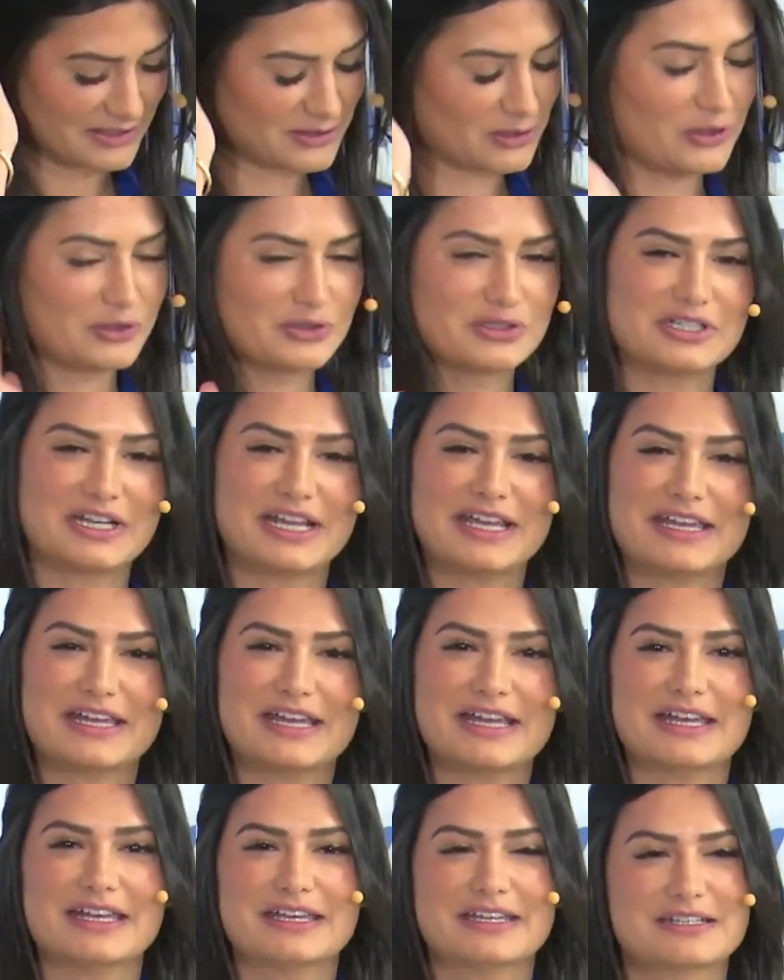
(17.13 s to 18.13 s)
So
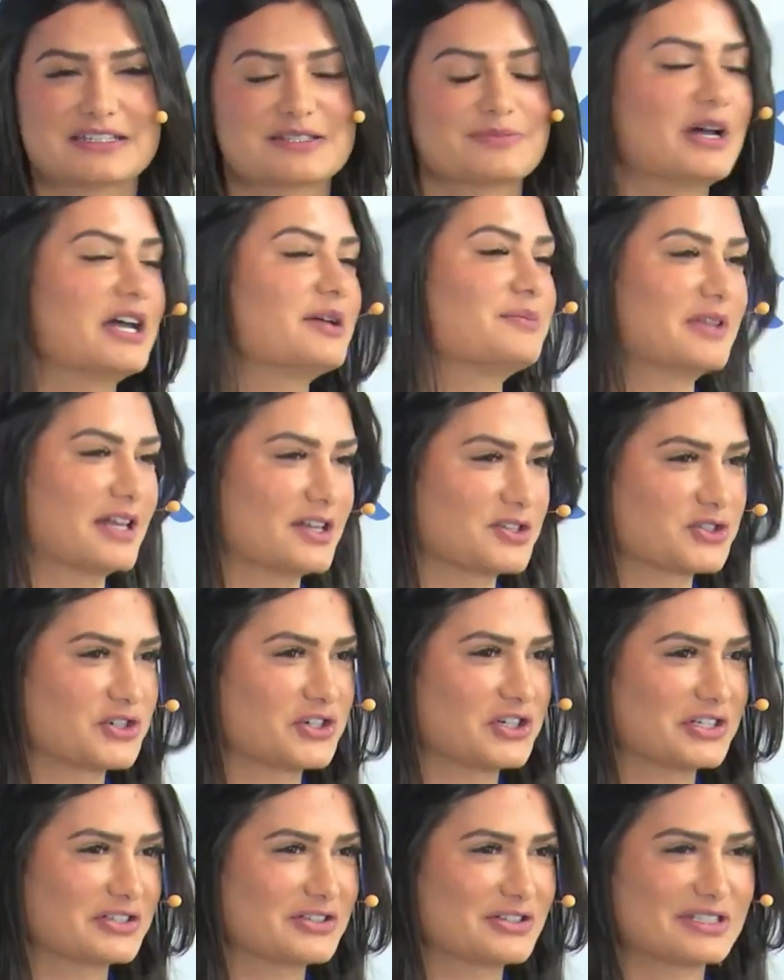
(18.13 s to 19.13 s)
today, it is my
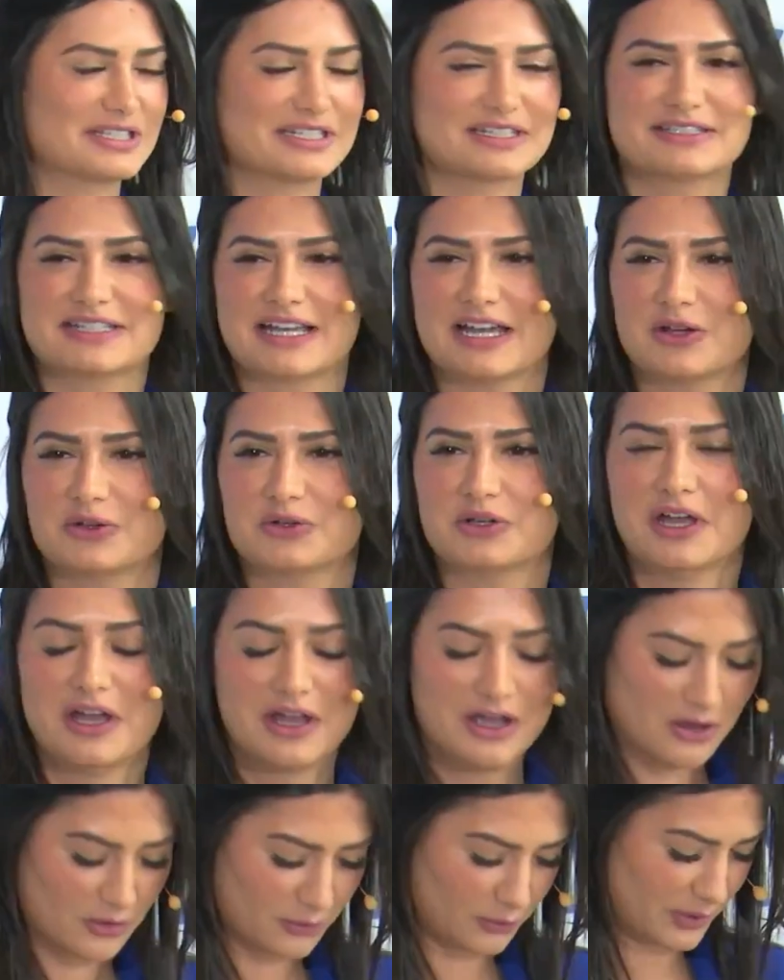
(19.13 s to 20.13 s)
pleasure to sit down
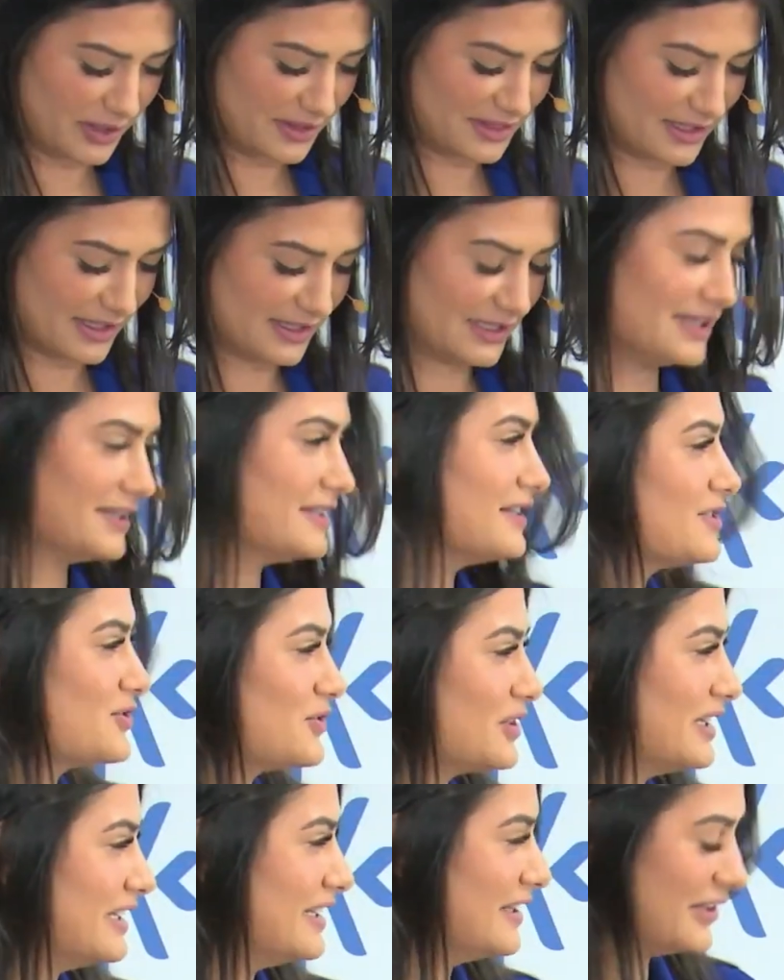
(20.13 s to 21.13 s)
with an
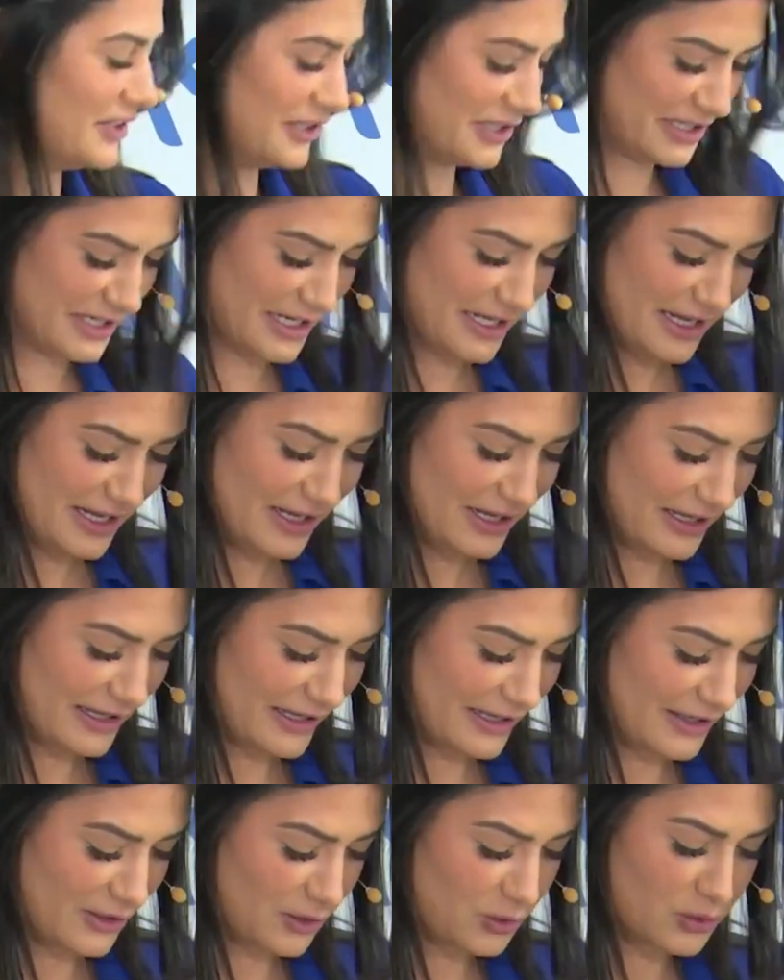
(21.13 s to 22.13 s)
industry leader
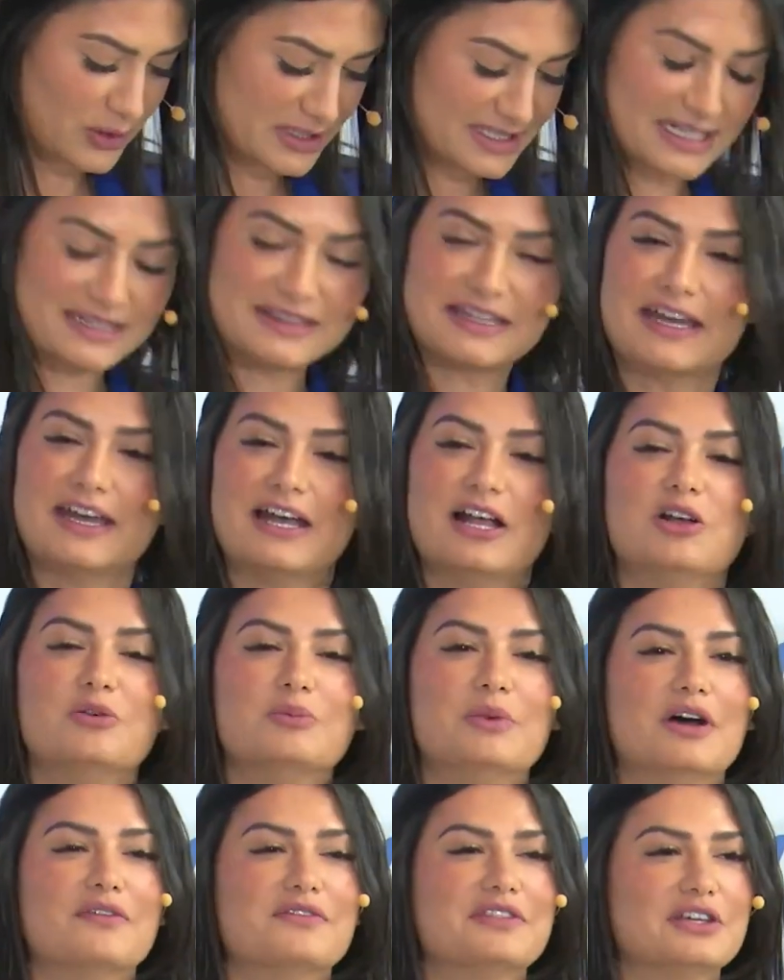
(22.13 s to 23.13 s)
who is at the
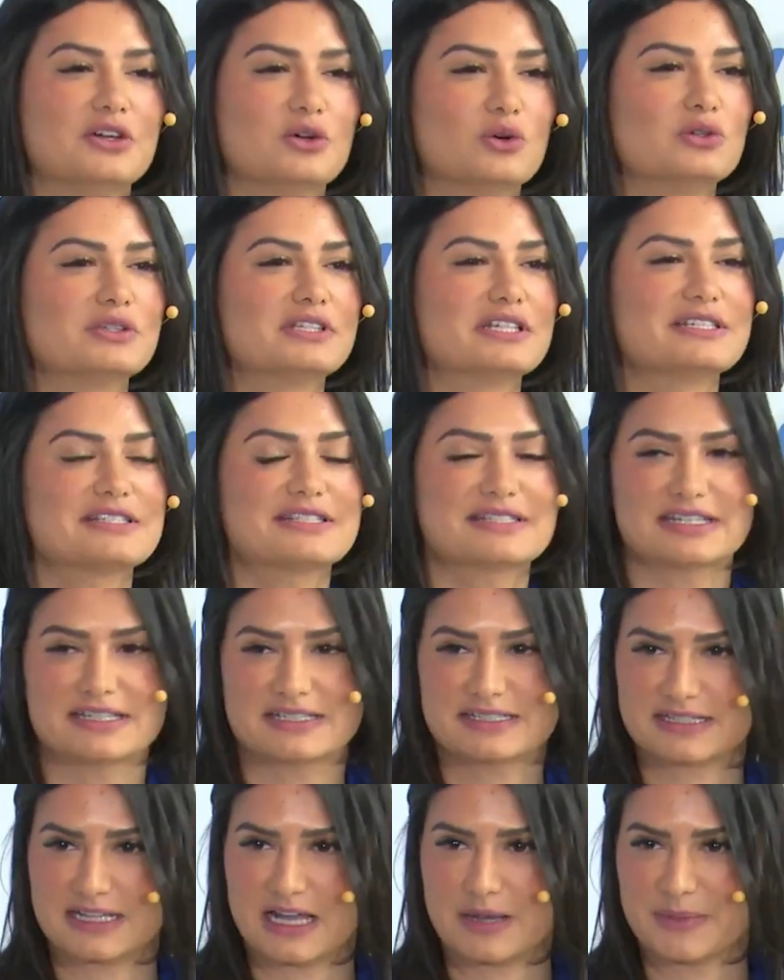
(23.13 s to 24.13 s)
helm of the oldest
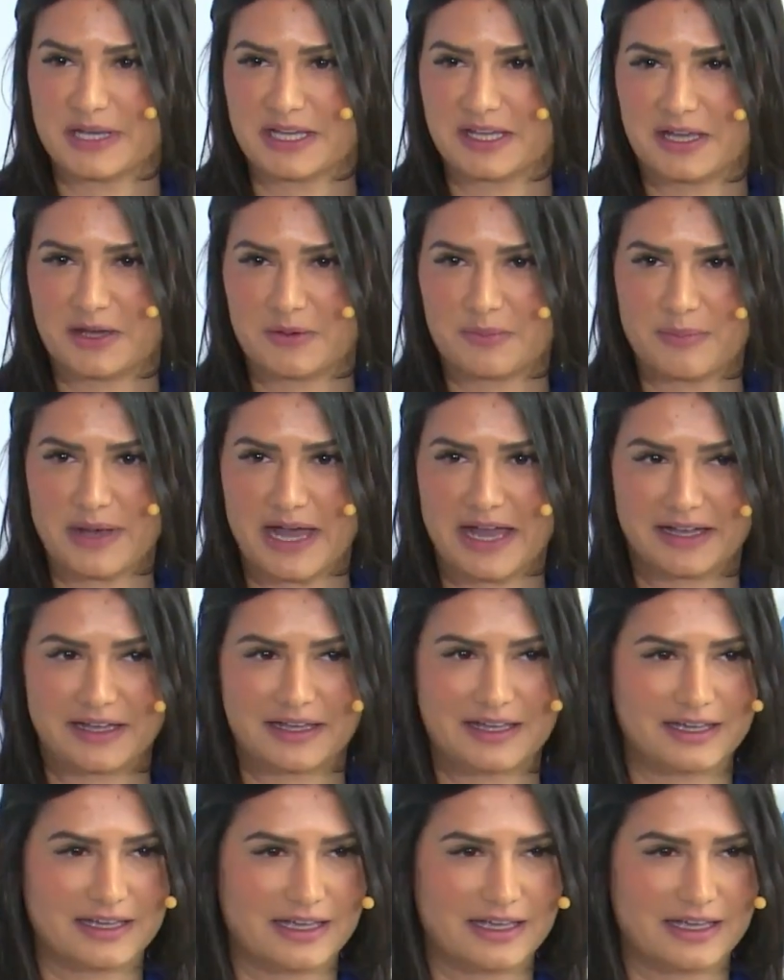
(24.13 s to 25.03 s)
Islamic bank.